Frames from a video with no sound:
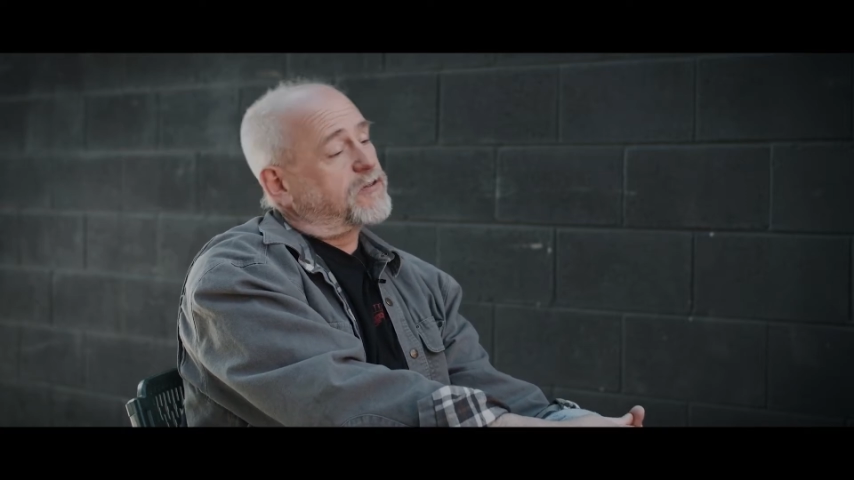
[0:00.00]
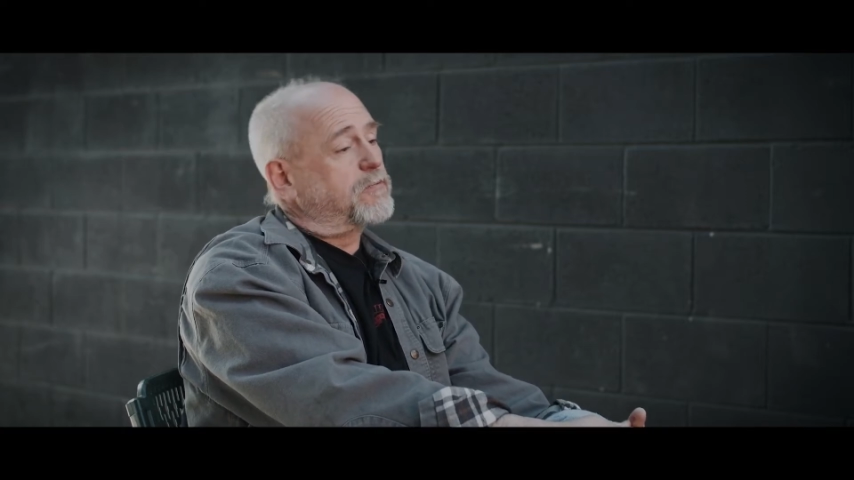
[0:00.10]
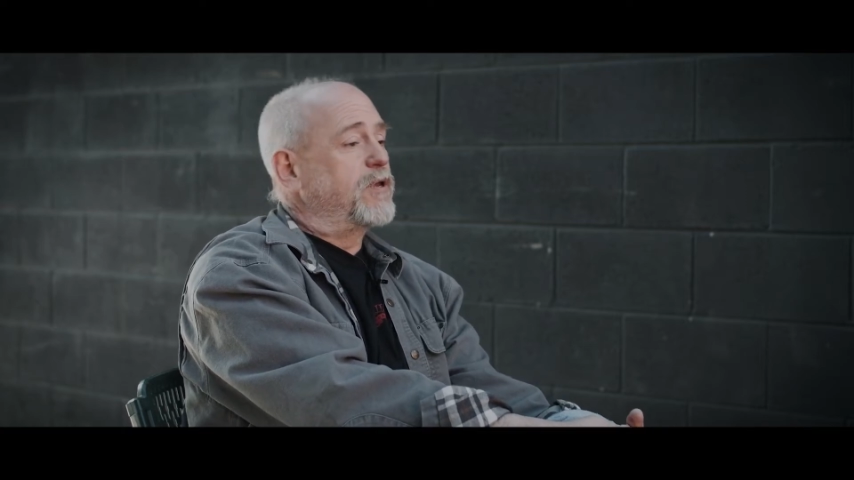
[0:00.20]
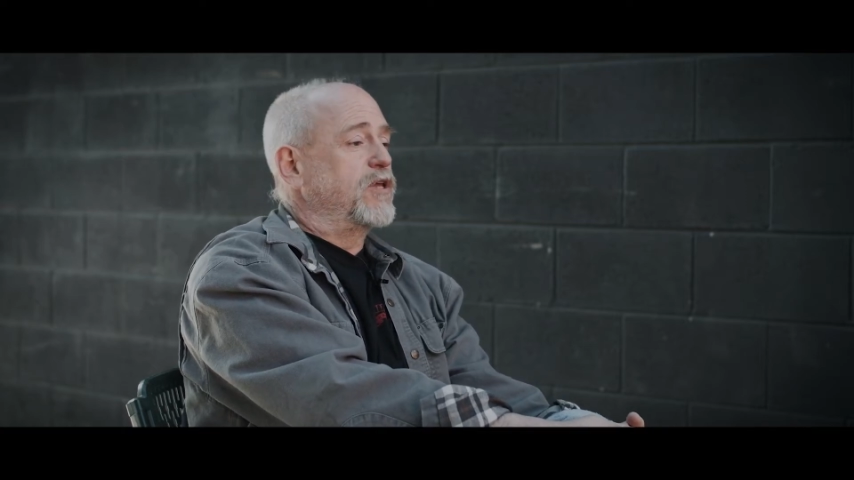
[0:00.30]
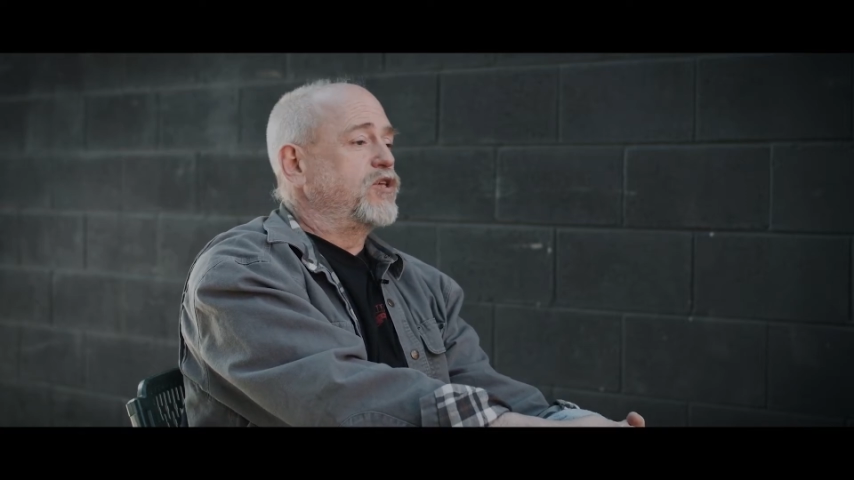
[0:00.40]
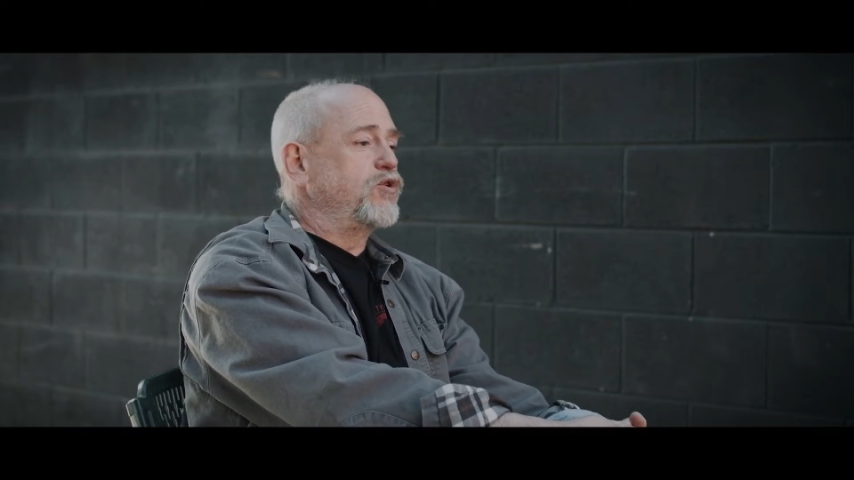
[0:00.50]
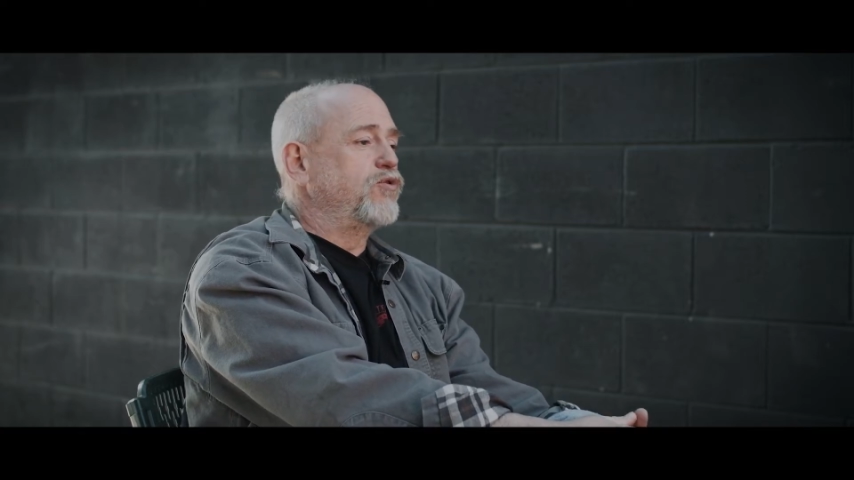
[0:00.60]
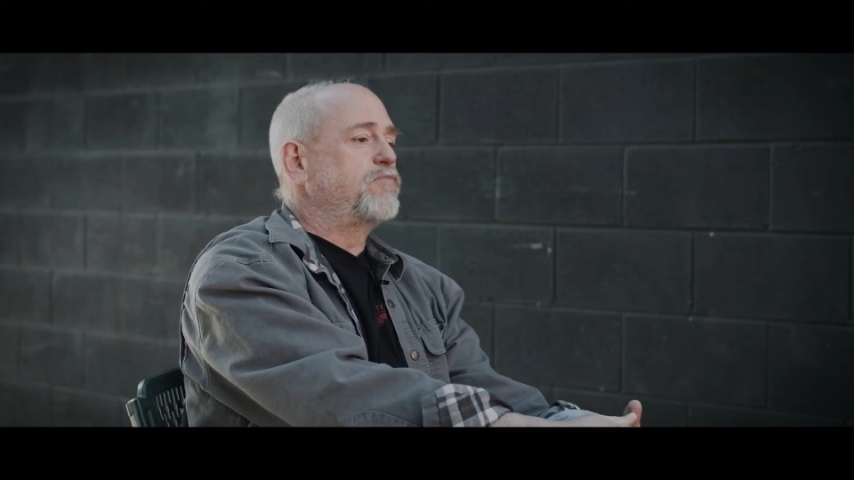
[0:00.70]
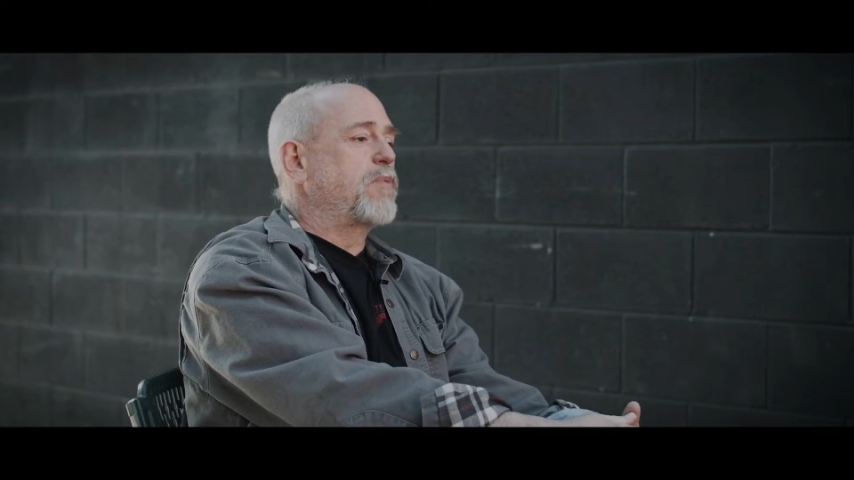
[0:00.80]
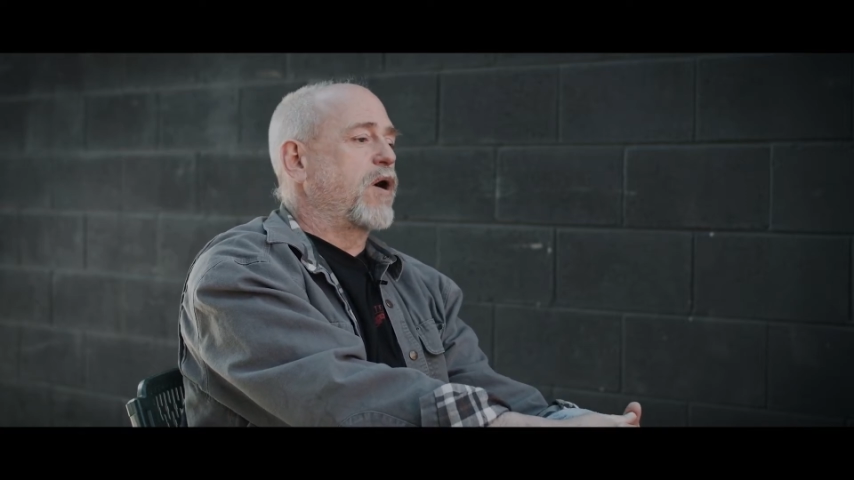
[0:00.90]
It's been a
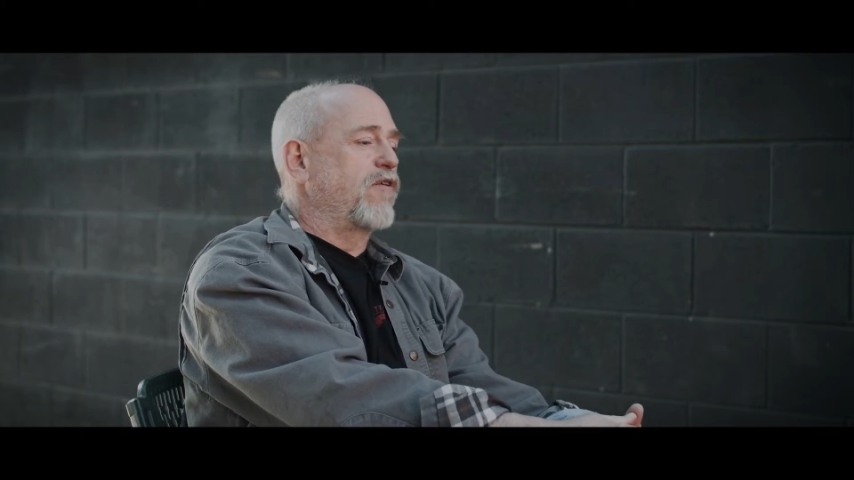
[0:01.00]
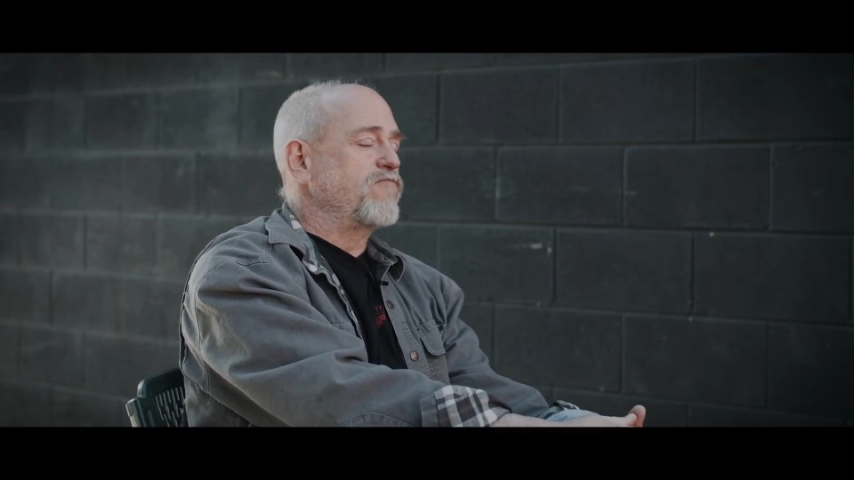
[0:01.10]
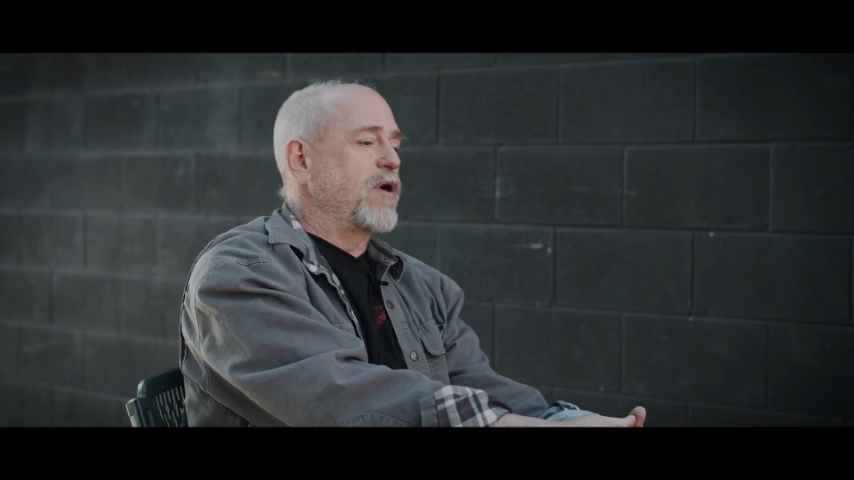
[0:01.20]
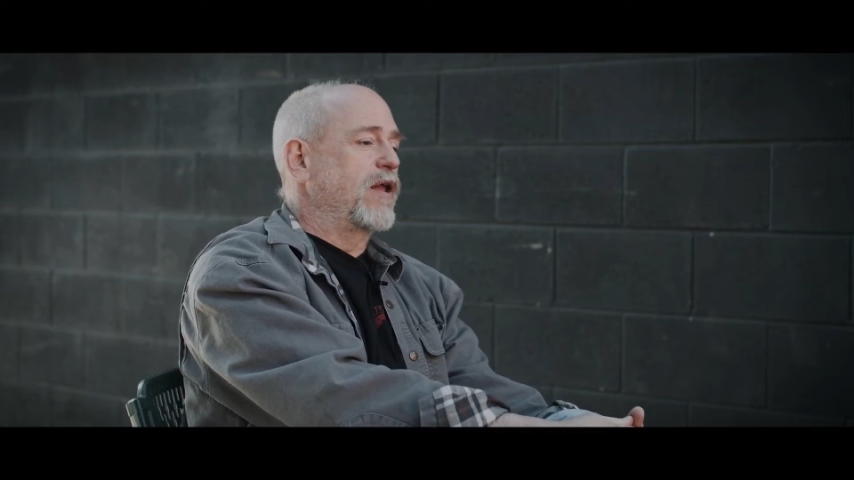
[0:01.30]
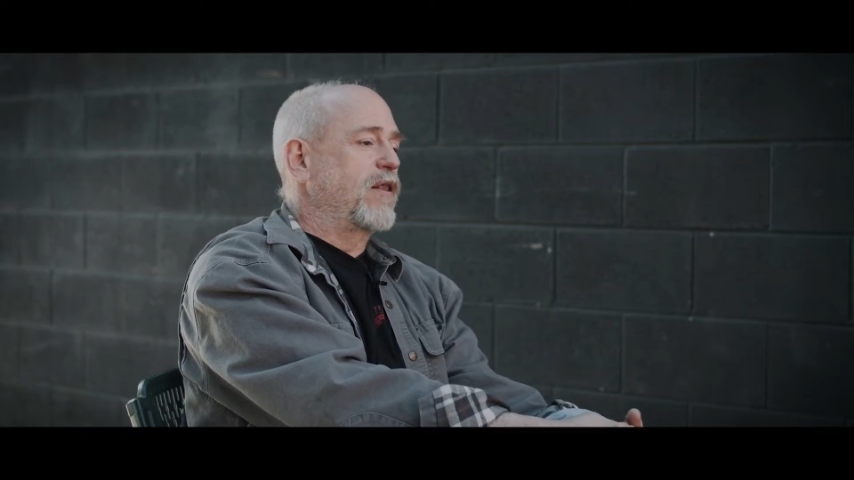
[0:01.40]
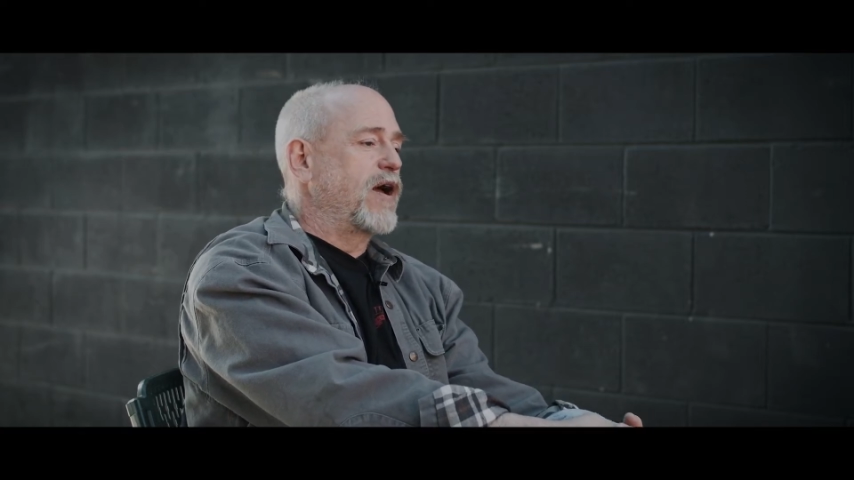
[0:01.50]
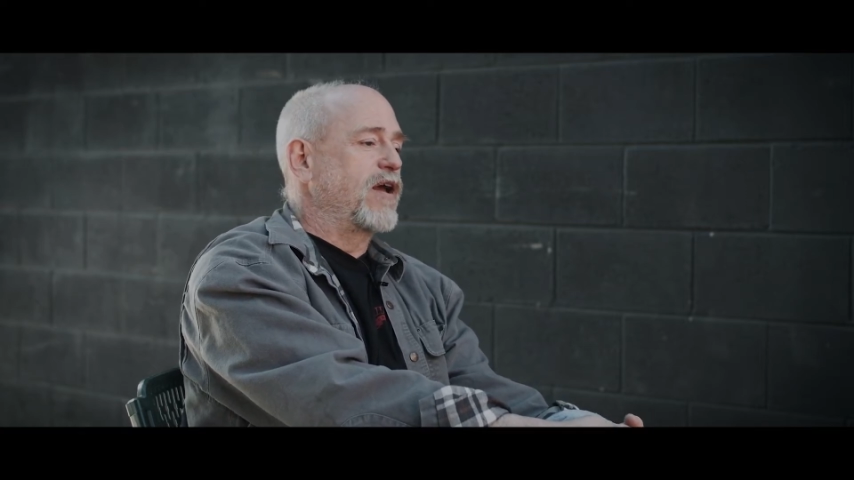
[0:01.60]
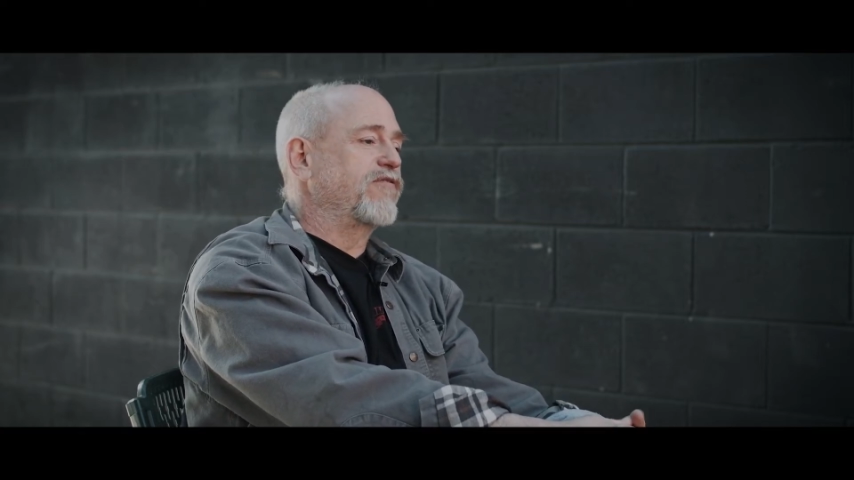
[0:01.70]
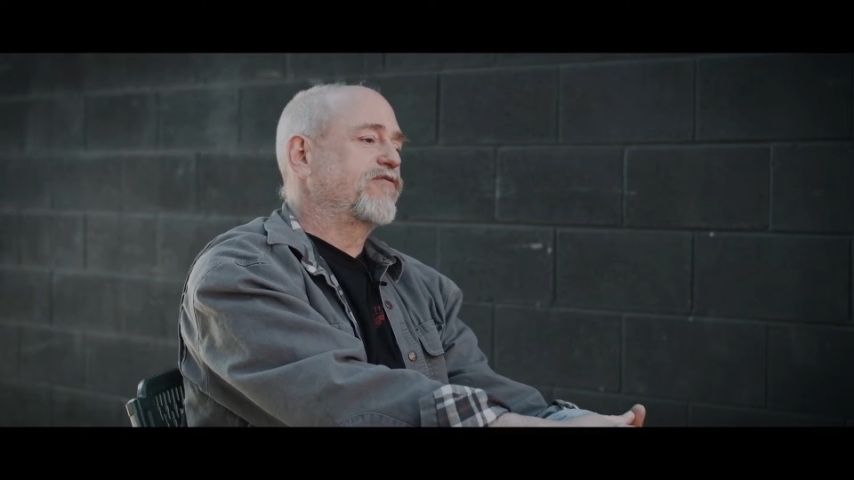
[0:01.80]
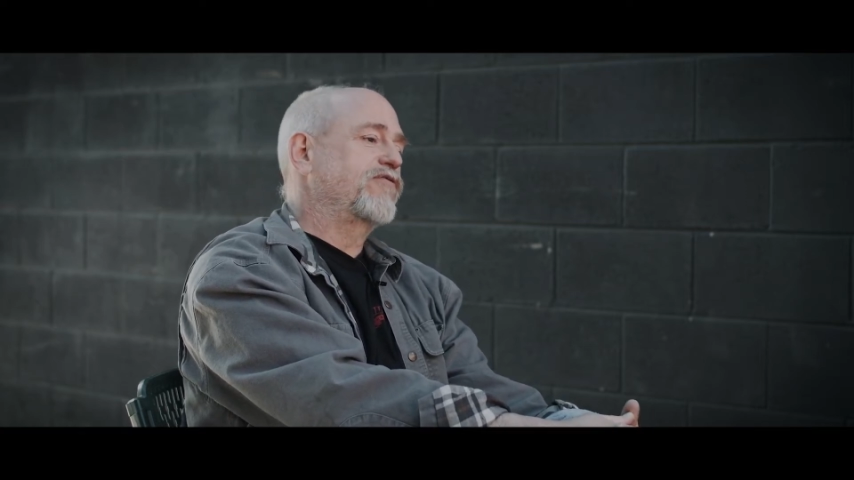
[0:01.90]
huge part of my
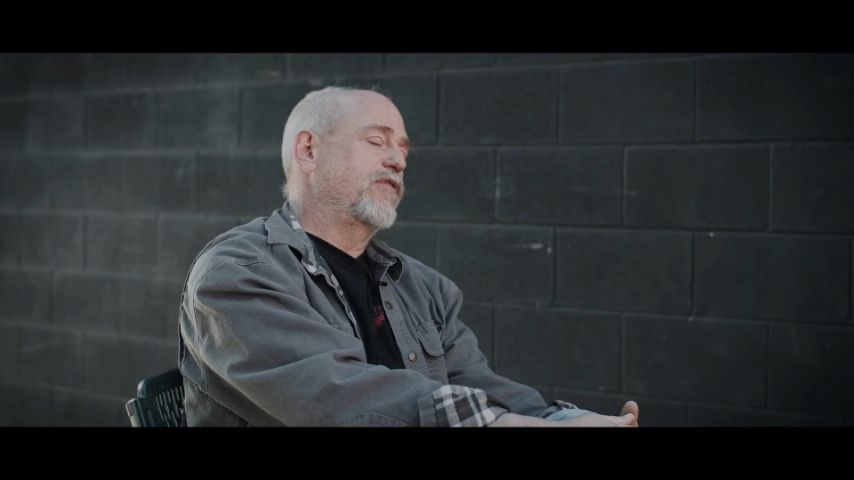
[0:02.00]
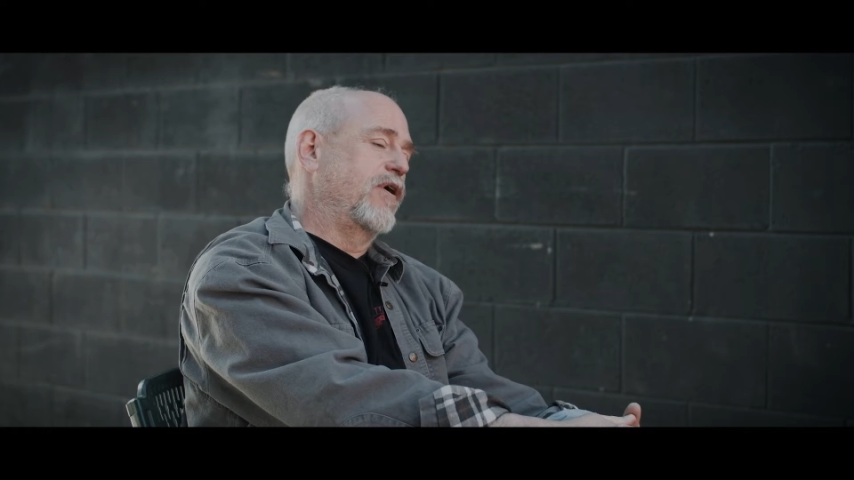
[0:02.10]
life.